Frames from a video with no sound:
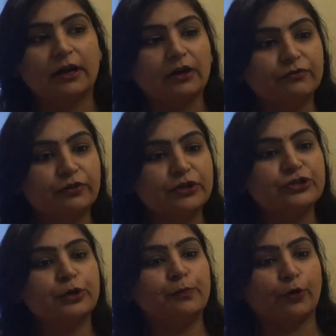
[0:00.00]

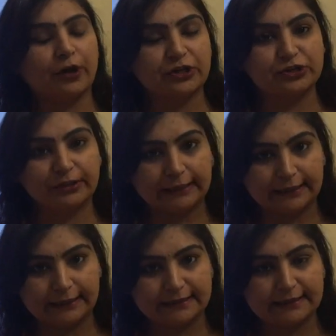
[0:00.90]
Convergent production
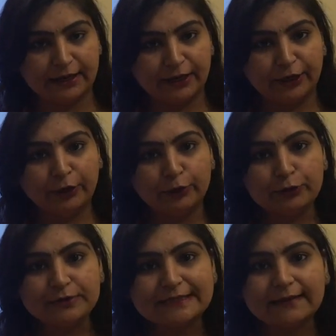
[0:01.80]
is
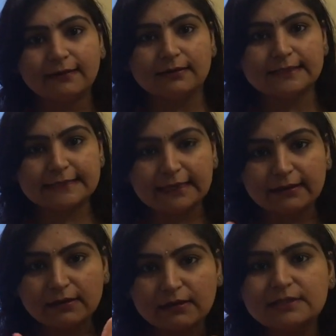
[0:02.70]
deducing a
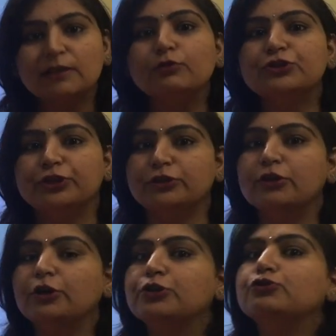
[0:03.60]
single
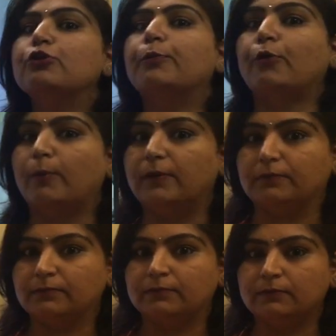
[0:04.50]
solution to a problem,